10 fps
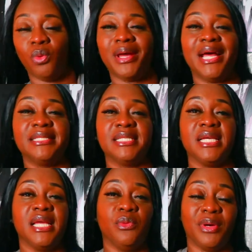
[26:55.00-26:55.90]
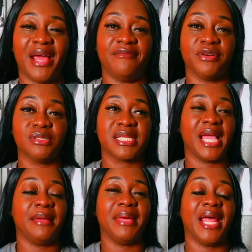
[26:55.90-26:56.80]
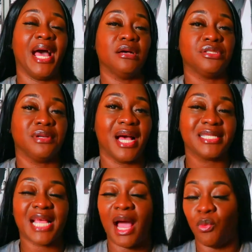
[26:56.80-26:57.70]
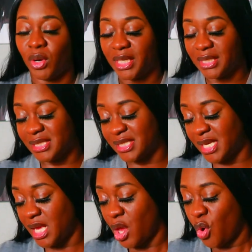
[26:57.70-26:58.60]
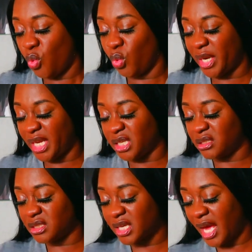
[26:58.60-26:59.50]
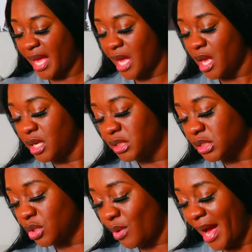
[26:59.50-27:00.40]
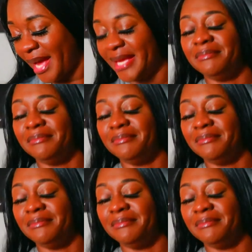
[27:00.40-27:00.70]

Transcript: what I did when I first came in the house, you guys, I wanted to see what it looked like. So I